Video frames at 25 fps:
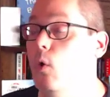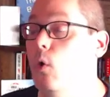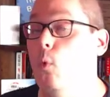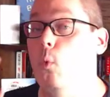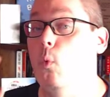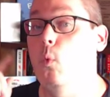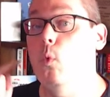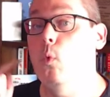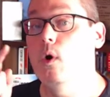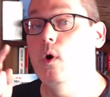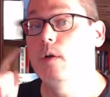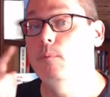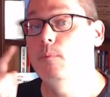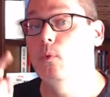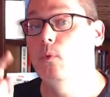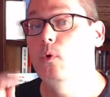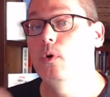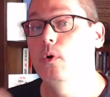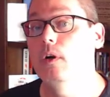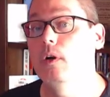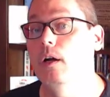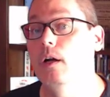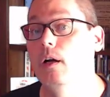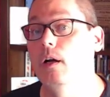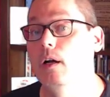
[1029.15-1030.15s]
One
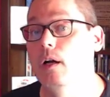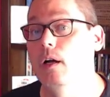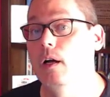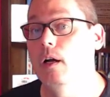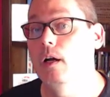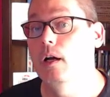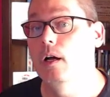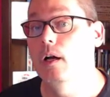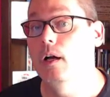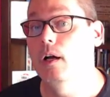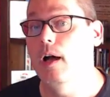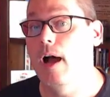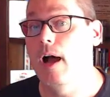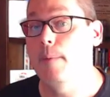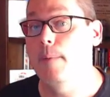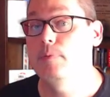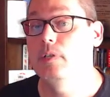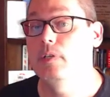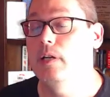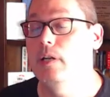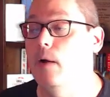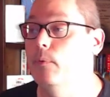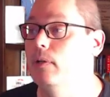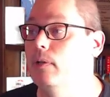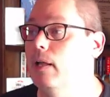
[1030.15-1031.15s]
more
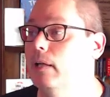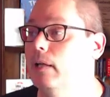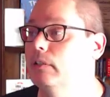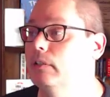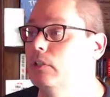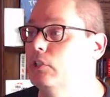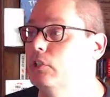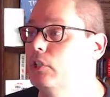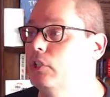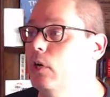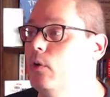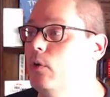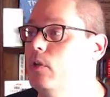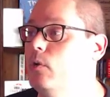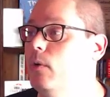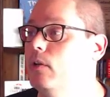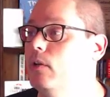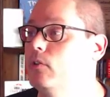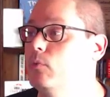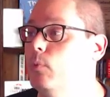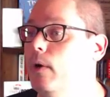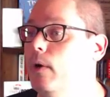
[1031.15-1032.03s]
option I would like to show you as